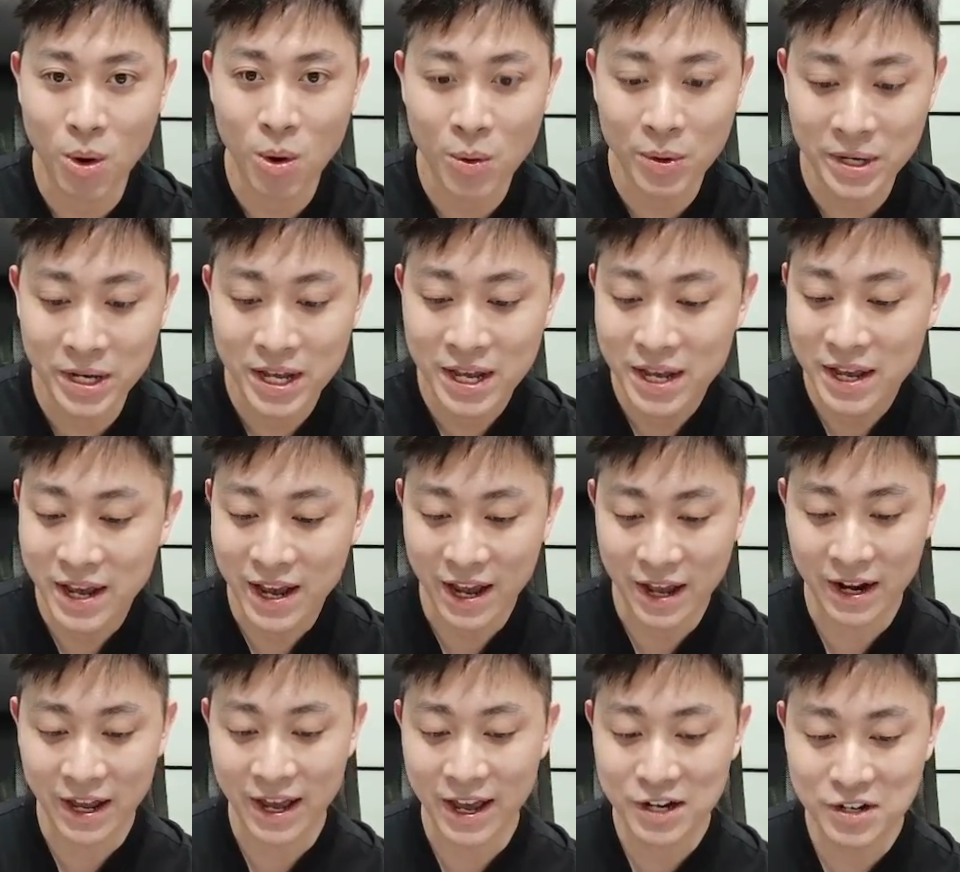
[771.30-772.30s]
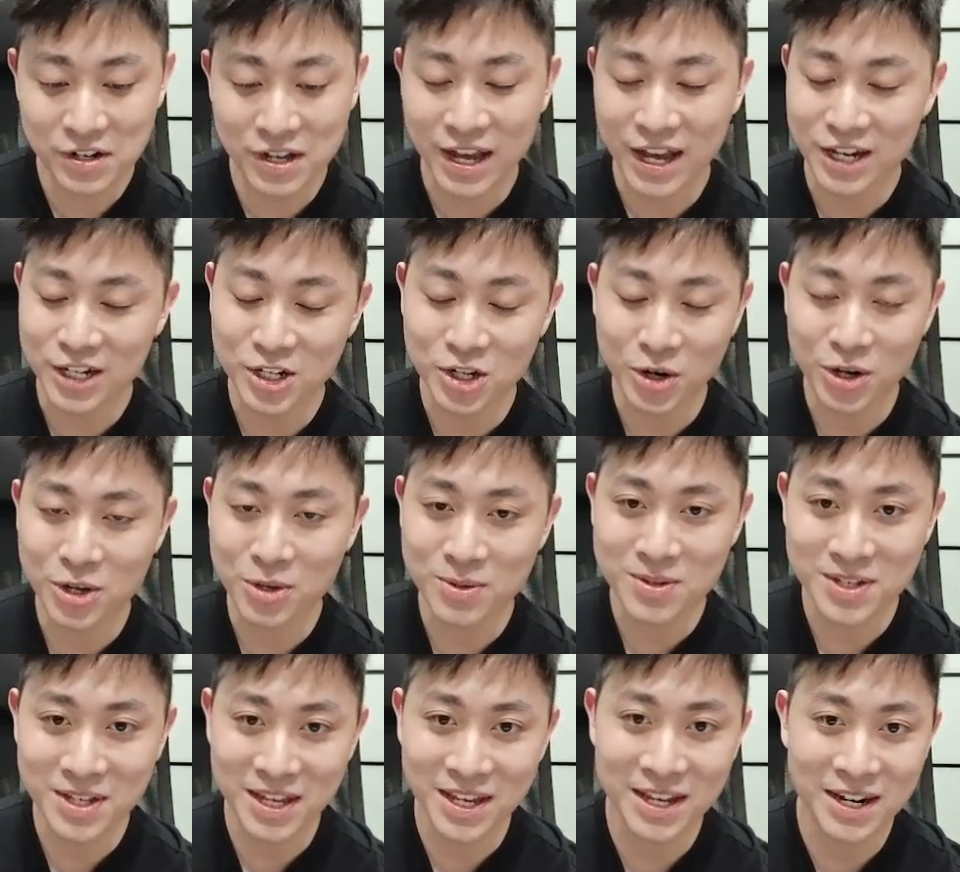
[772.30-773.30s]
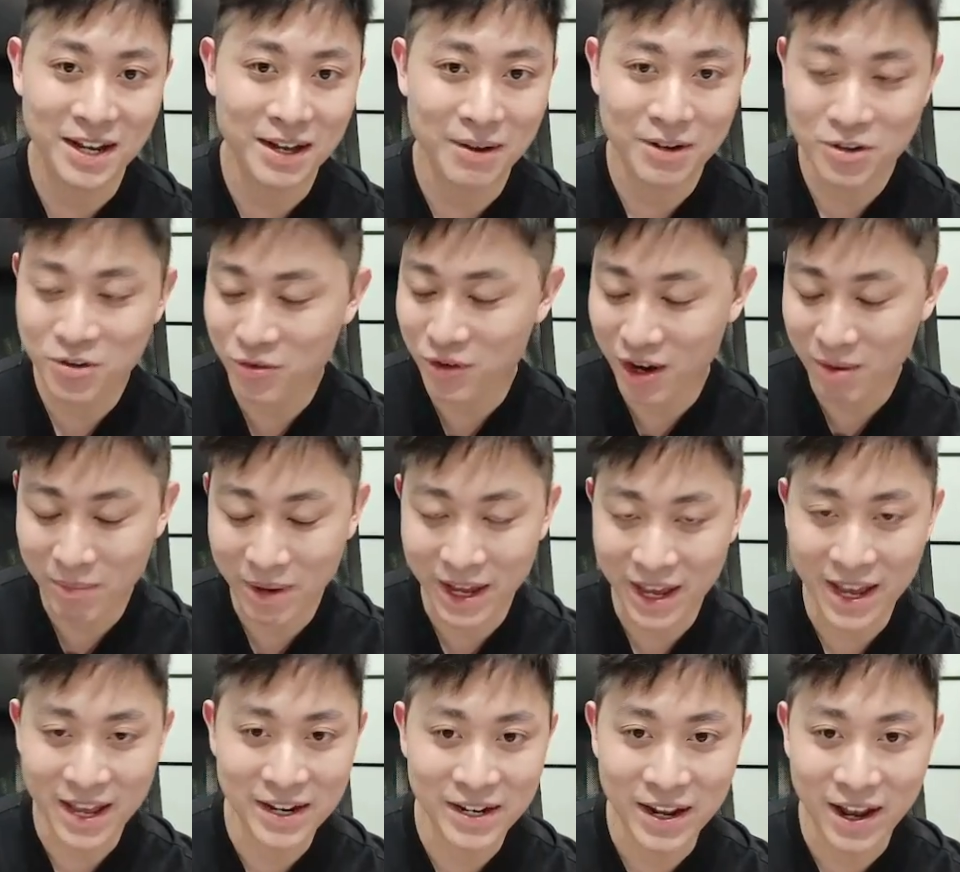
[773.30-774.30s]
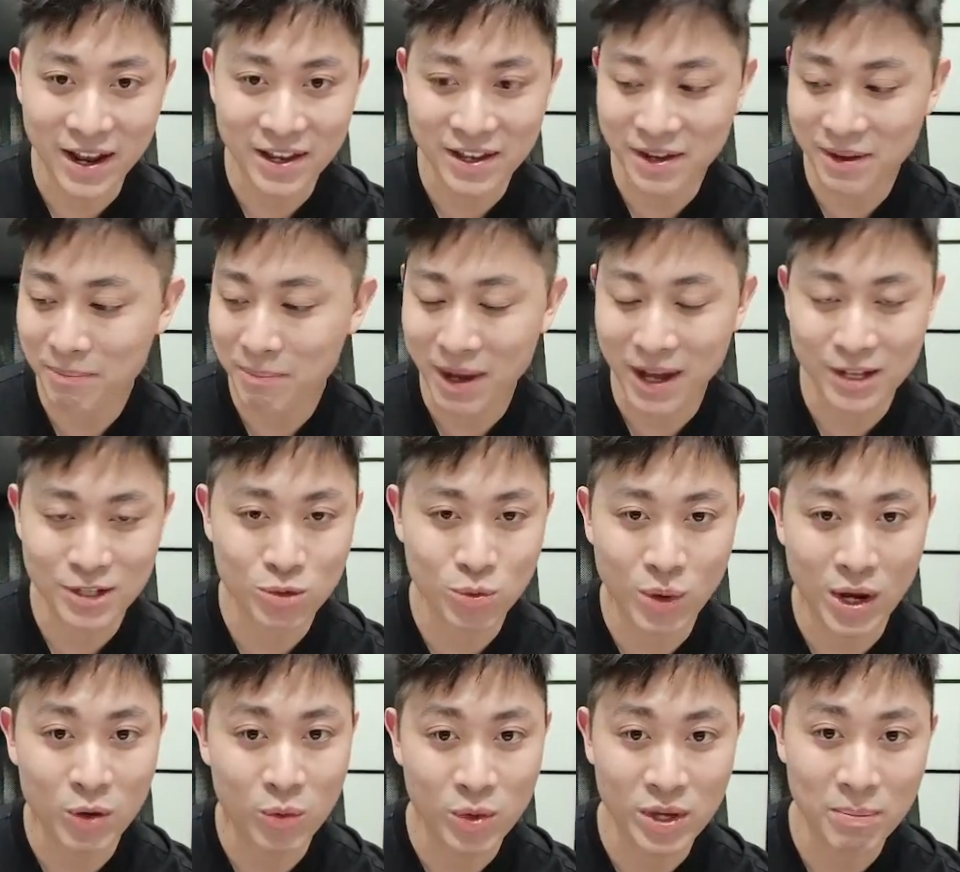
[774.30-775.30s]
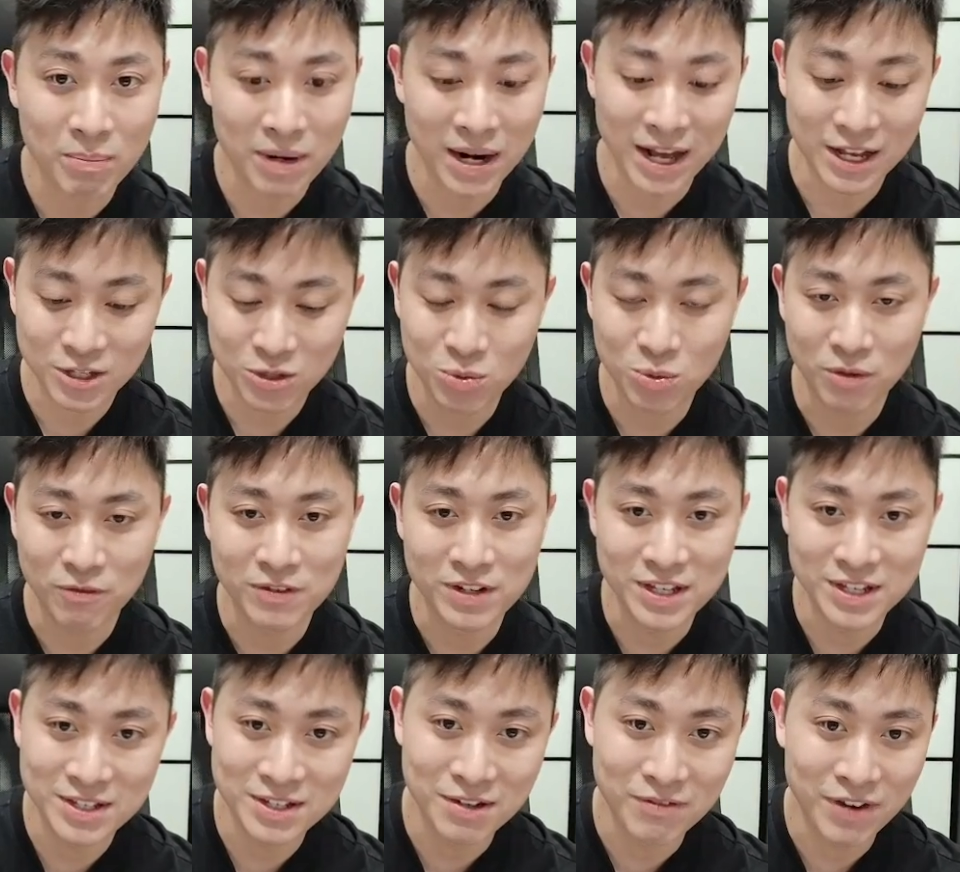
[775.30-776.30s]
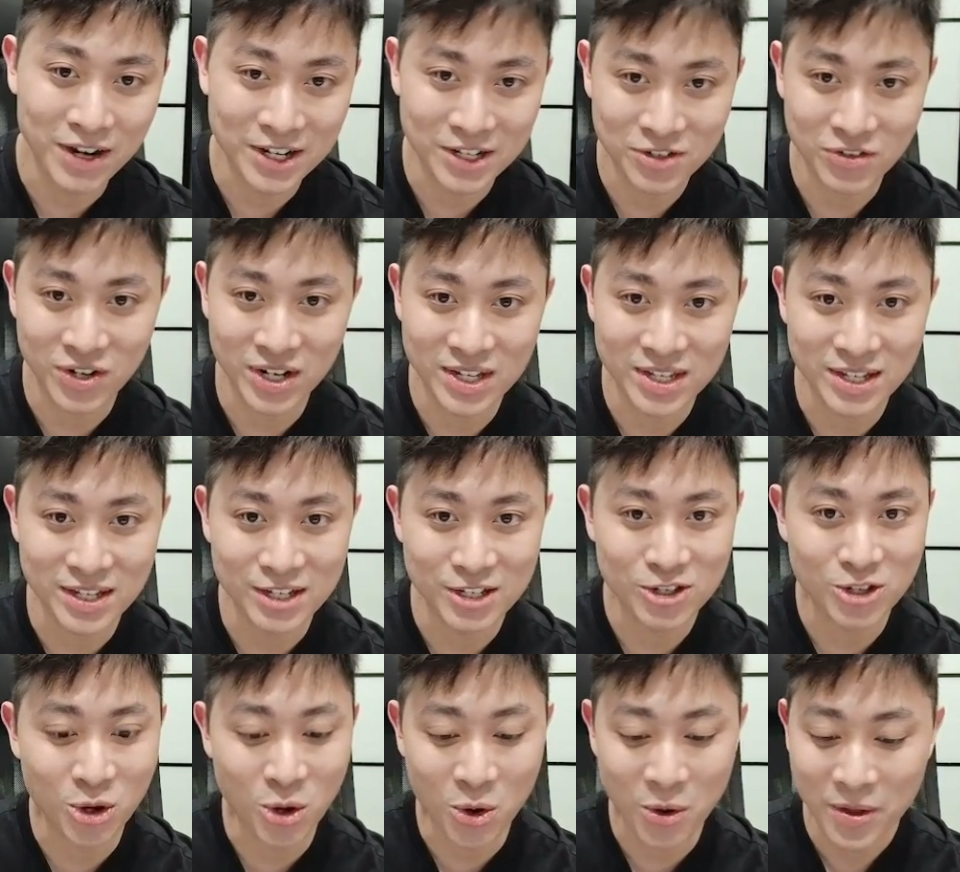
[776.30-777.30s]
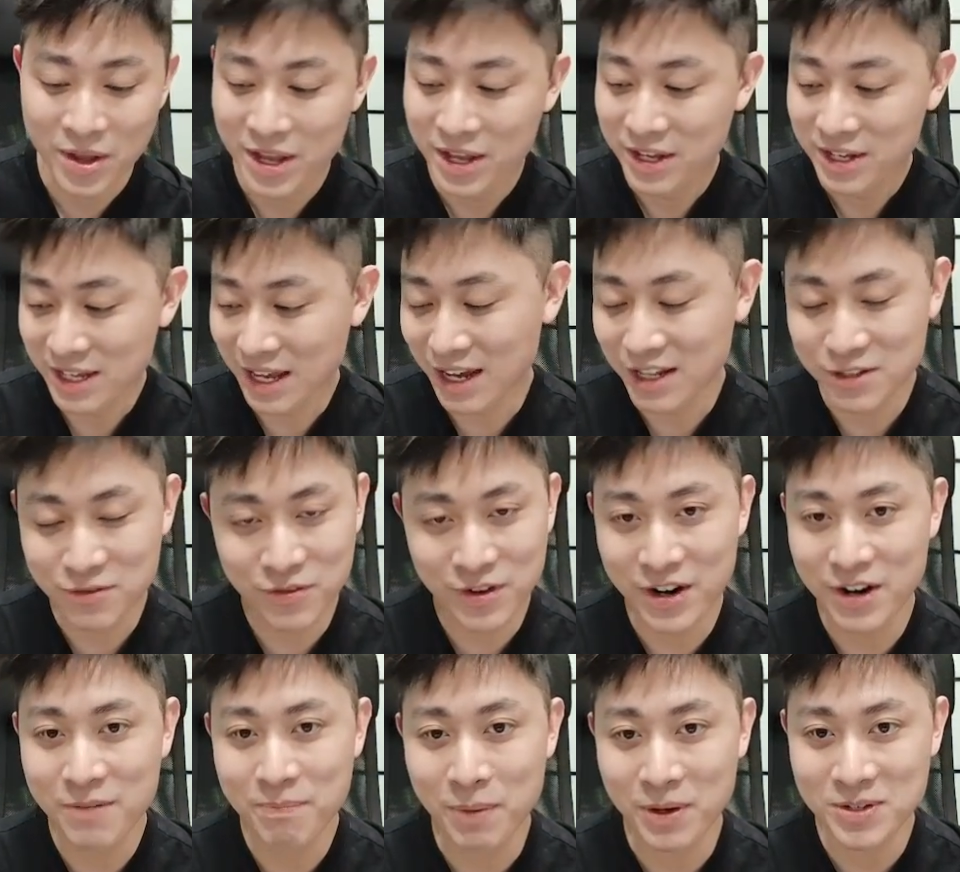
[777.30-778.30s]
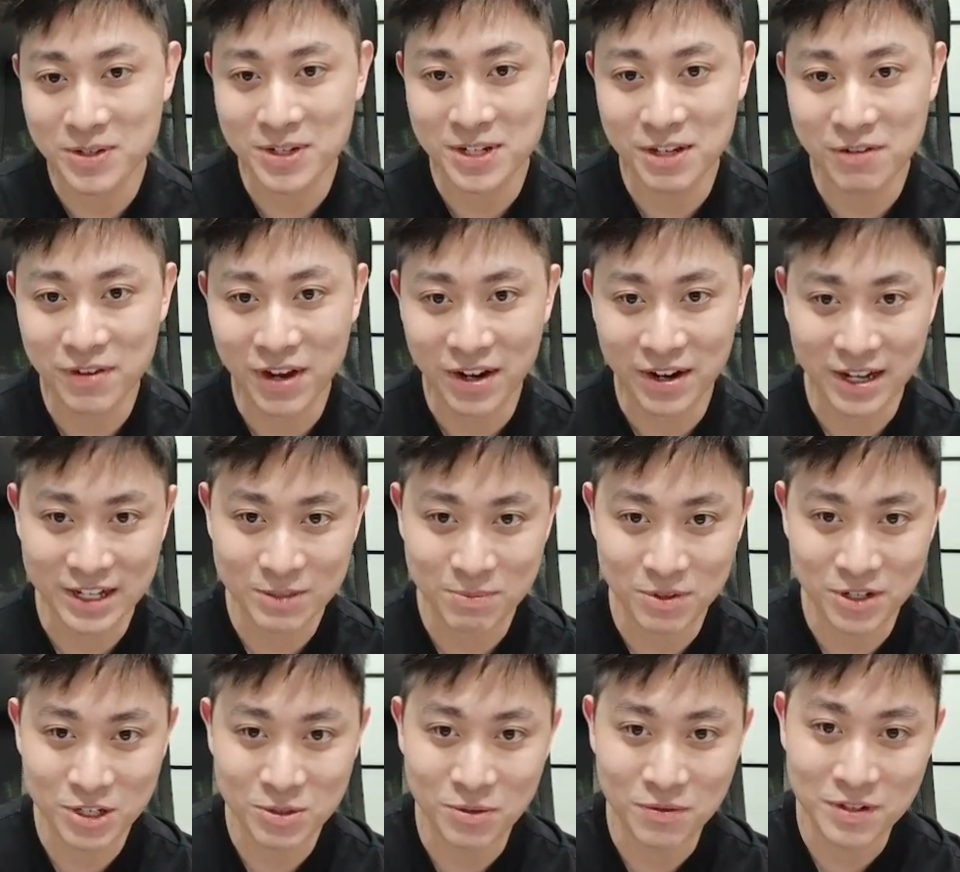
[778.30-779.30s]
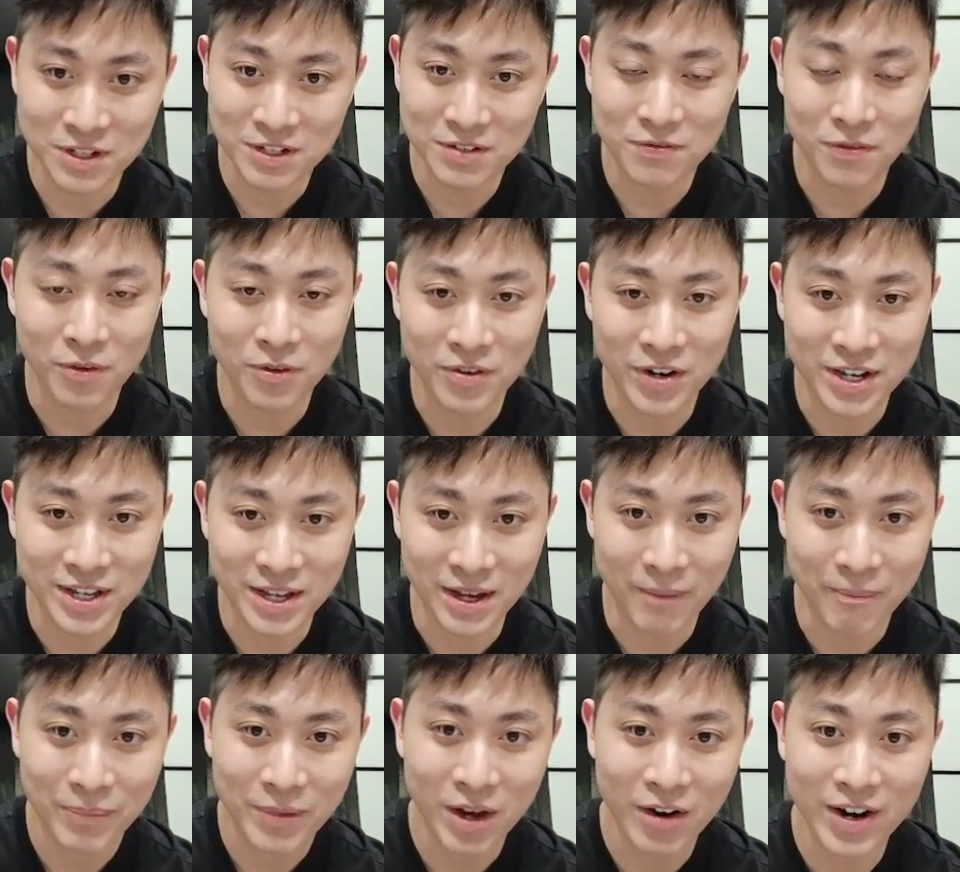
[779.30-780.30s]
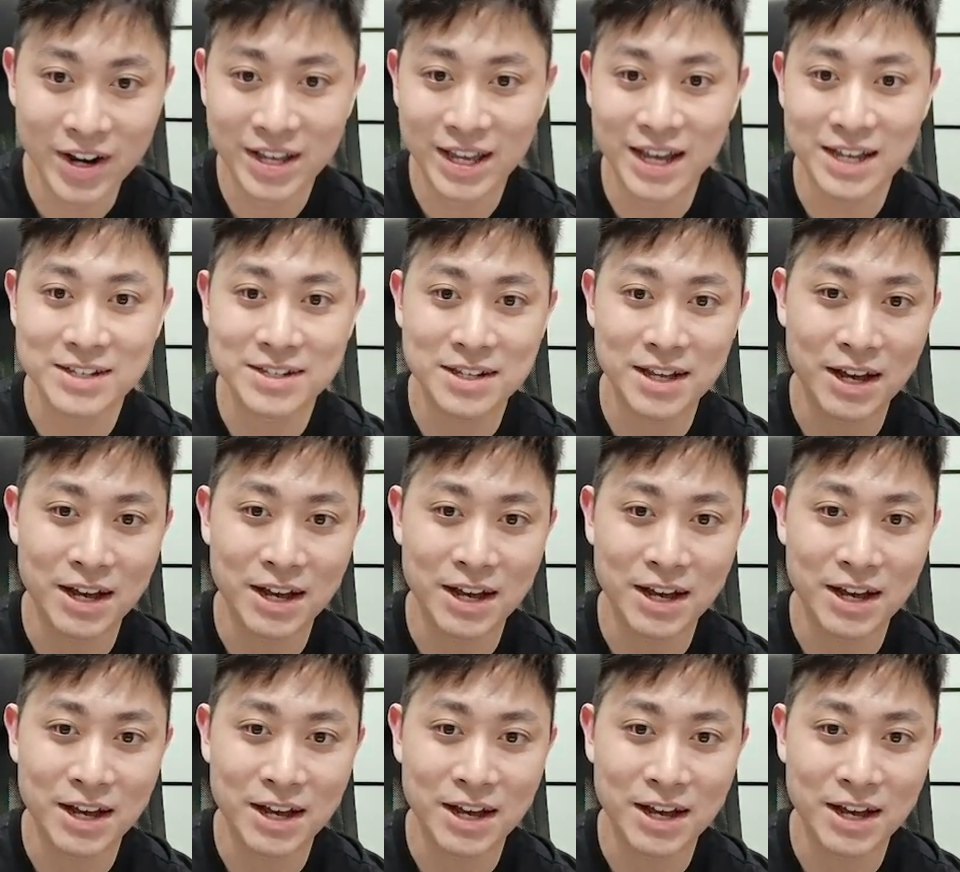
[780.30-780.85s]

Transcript: own, and I actually enjoy using it throughout my entire past 1 week plus with this device right here. So yeah, it's very positive kind of experience with this phone right here. Alright guys,